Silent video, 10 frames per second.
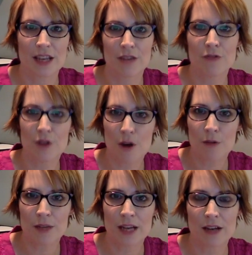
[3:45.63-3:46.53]
that you know
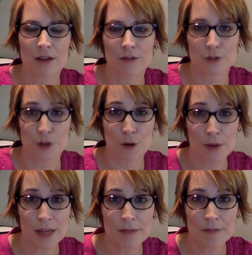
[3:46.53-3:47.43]
where that novel's
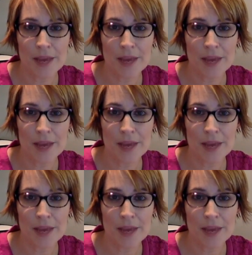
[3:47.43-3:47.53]
going,